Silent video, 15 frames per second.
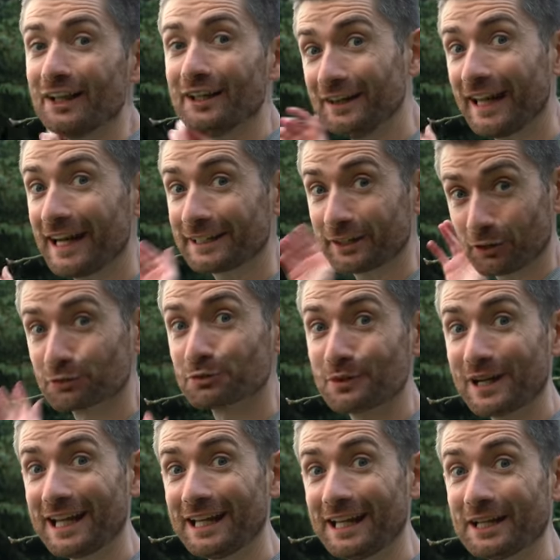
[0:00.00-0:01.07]
Like
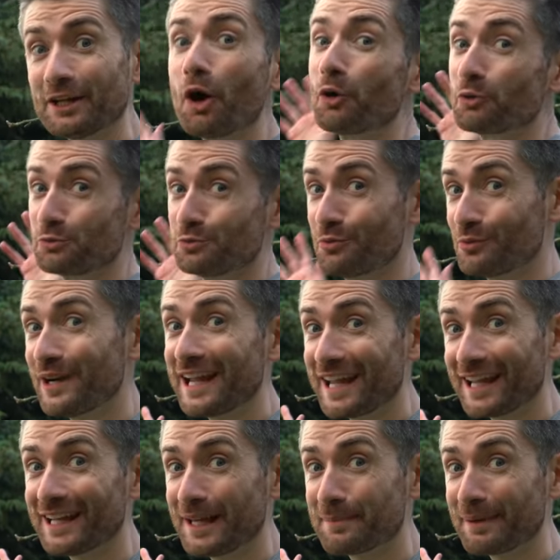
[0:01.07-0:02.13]
really,
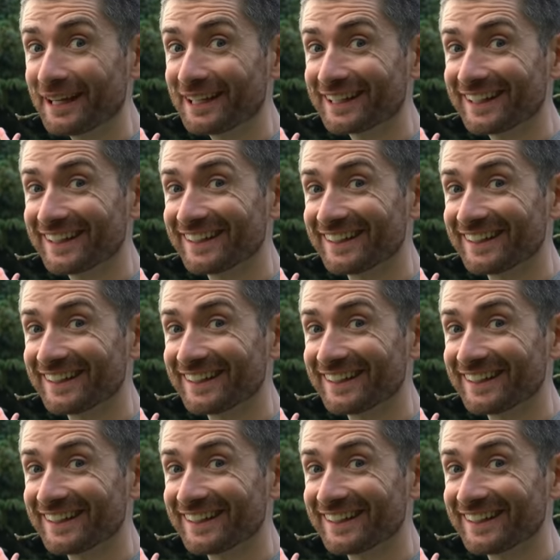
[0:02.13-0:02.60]
really big.